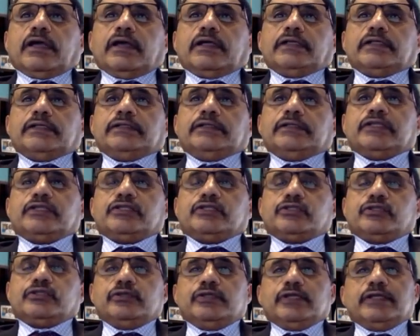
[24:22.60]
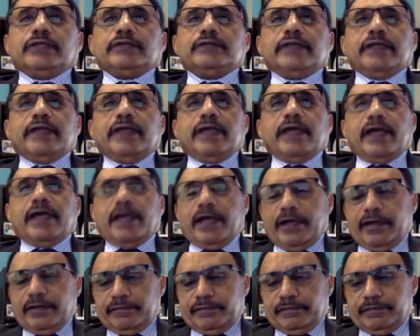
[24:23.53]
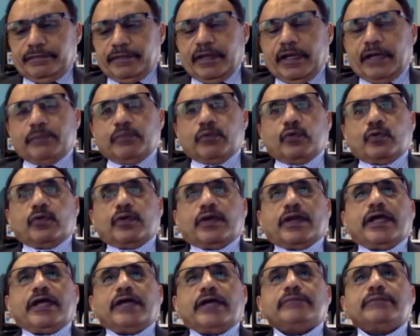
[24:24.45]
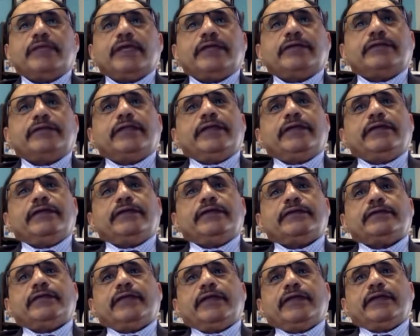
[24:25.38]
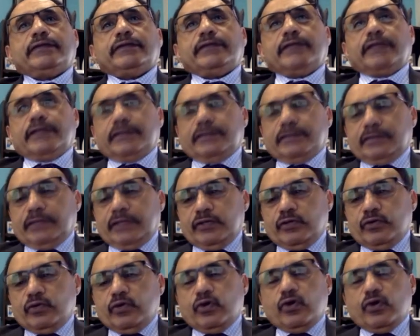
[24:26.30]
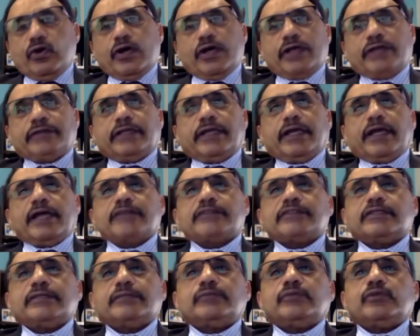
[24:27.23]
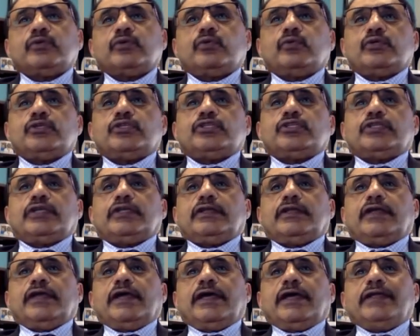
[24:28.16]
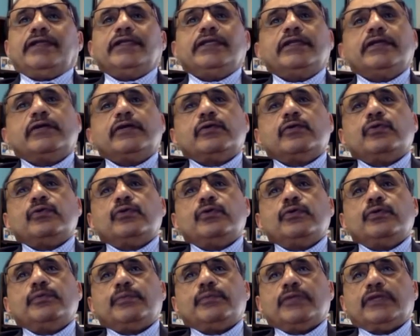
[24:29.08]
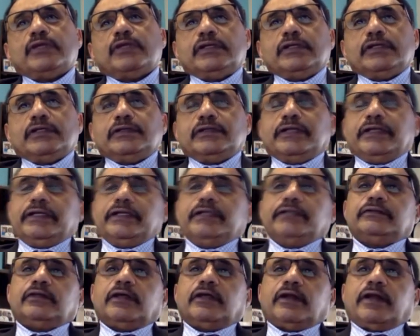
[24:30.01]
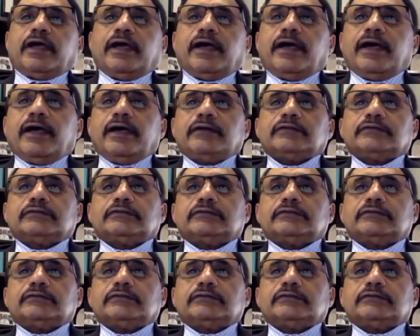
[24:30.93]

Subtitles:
The student, they have a program that they go and they ask them to question, and in a group, they interact